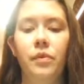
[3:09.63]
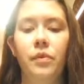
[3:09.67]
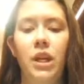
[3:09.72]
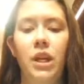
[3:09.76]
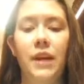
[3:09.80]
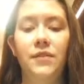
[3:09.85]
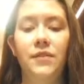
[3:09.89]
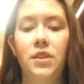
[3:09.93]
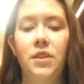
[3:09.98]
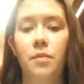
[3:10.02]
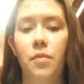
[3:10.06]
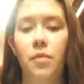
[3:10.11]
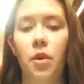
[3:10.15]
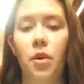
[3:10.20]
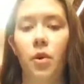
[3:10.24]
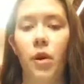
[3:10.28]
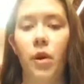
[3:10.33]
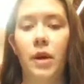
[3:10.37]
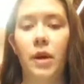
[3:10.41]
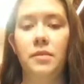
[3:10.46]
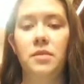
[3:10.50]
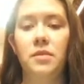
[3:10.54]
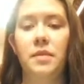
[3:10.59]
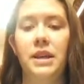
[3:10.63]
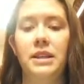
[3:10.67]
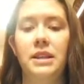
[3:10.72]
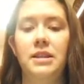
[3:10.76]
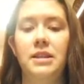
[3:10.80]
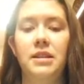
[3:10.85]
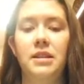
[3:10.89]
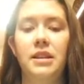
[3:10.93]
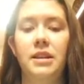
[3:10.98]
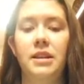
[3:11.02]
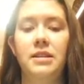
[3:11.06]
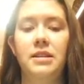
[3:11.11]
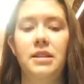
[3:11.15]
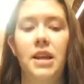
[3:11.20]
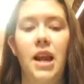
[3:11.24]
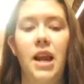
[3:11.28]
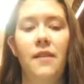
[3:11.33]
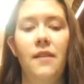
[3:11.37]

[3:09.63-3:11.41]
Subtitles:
gifted programs because he thinks that